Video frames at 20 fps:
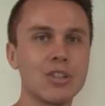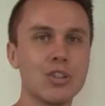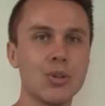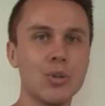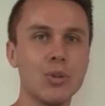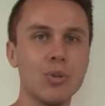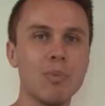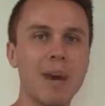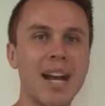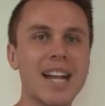
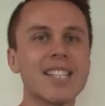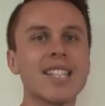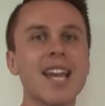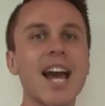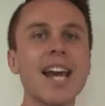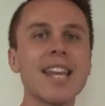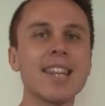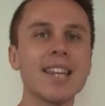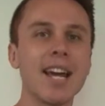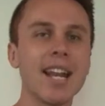to
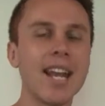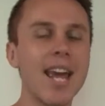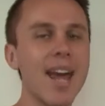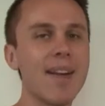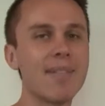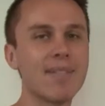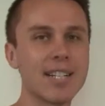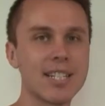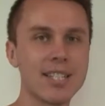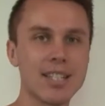maintain that
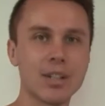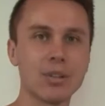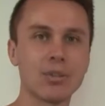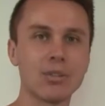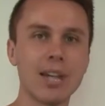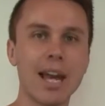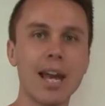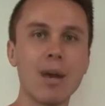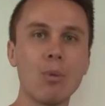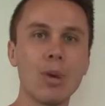every single
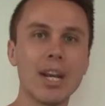day,